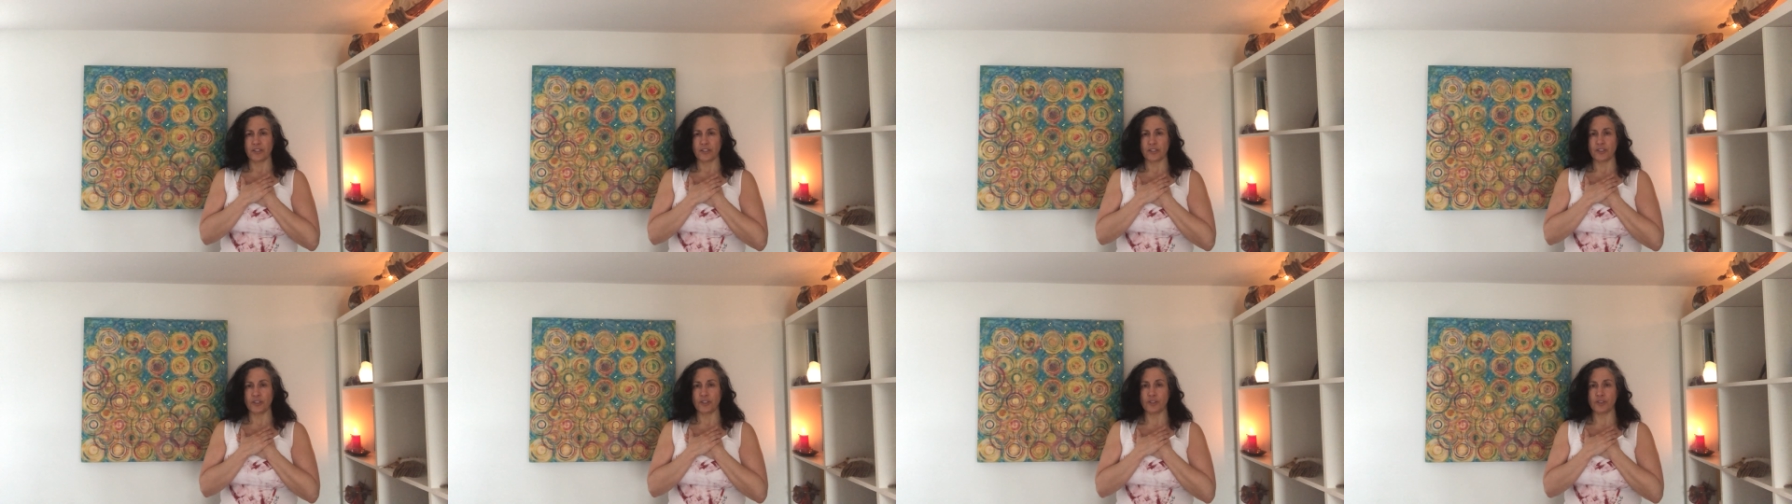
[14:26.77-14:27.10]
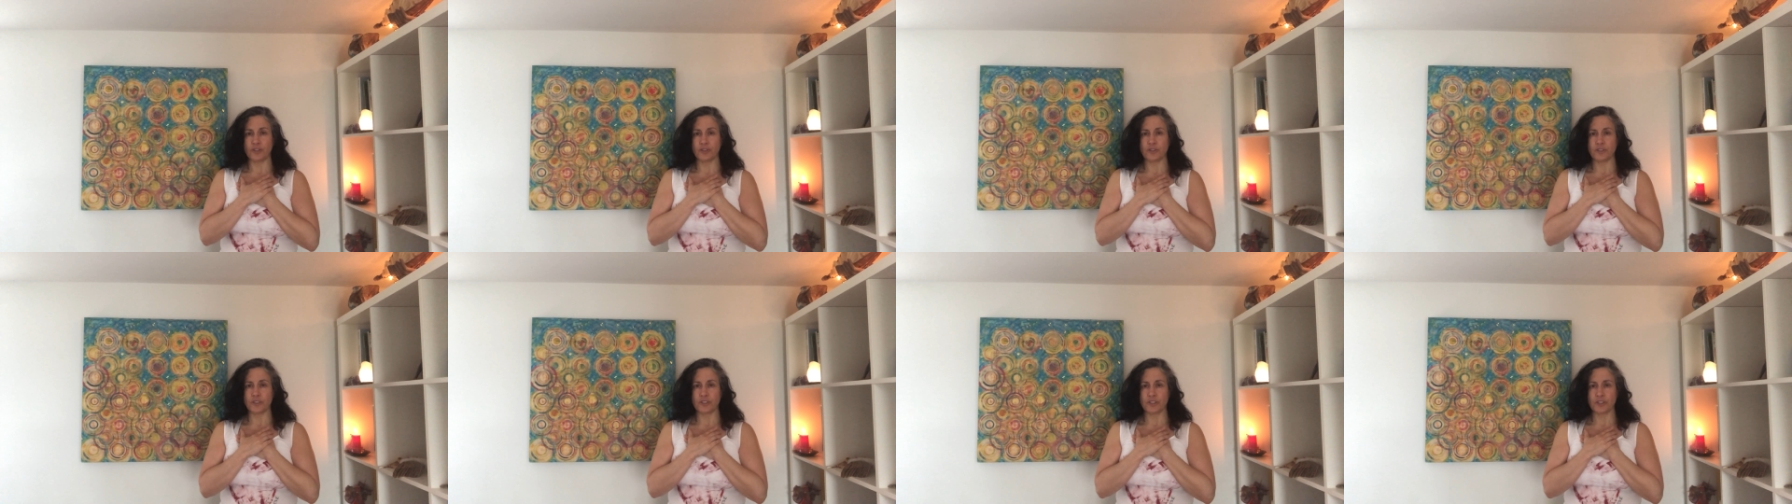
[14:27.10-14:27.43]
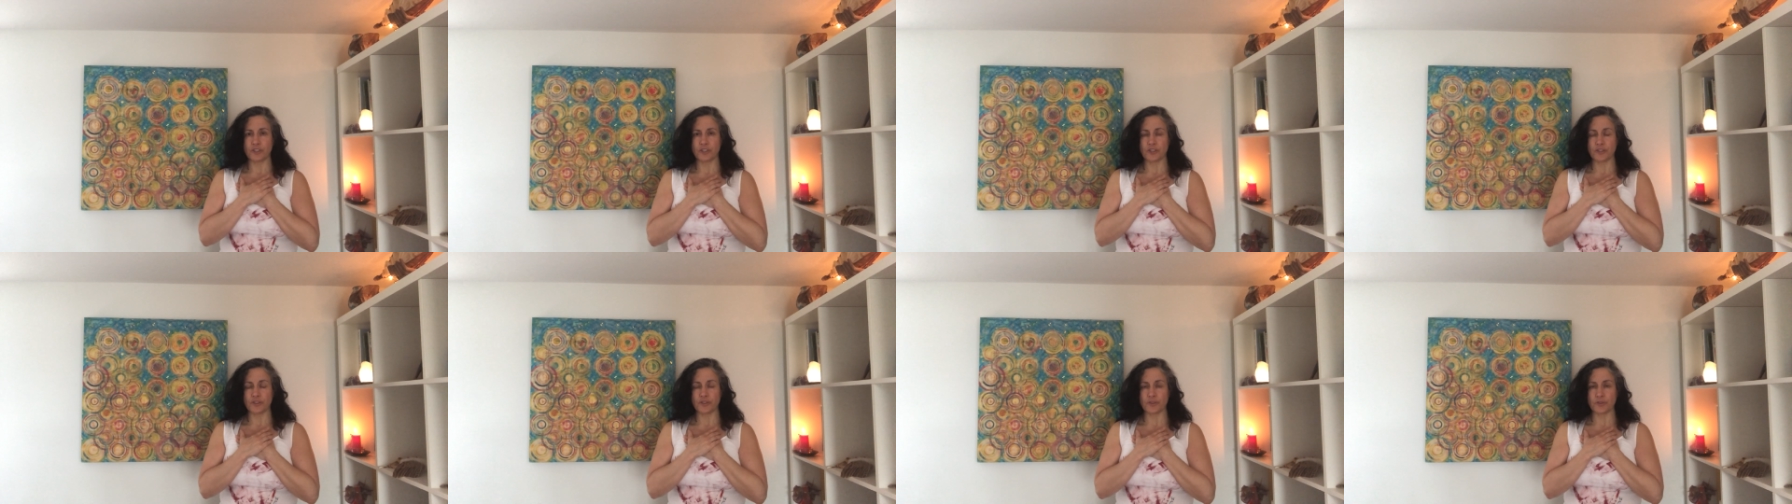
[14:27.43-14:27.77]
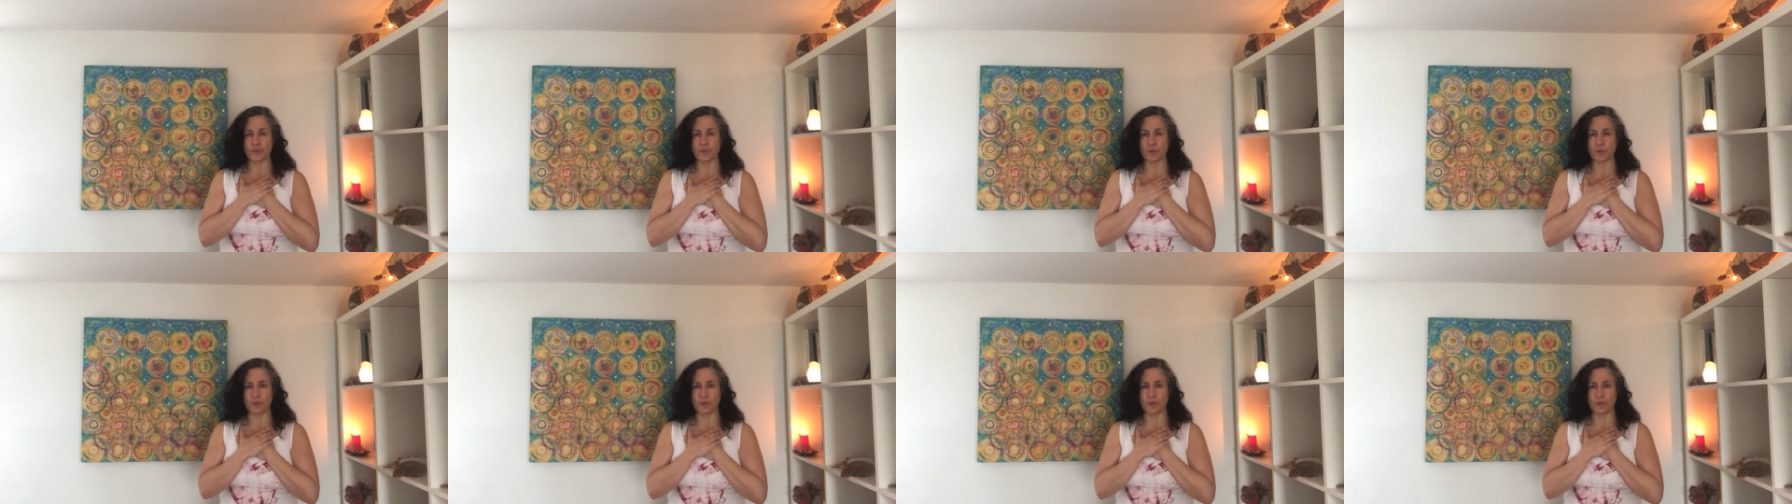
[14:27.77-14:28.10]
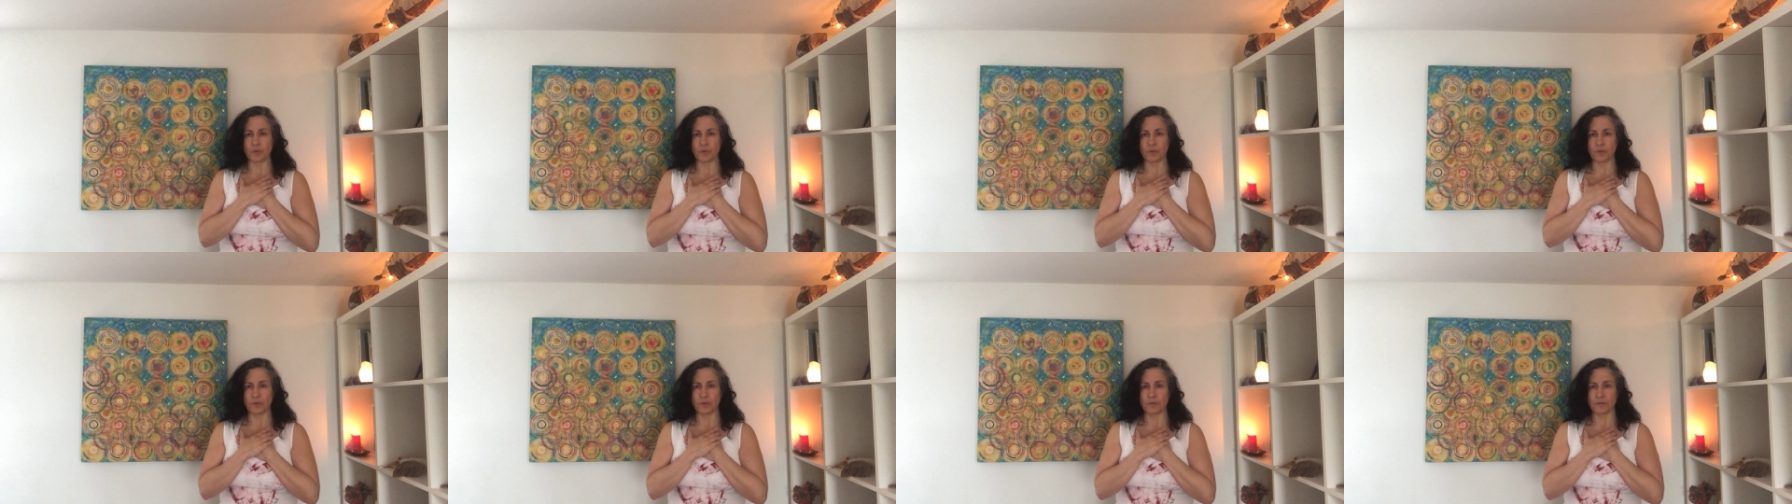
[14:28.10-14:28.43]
Nourish your soul,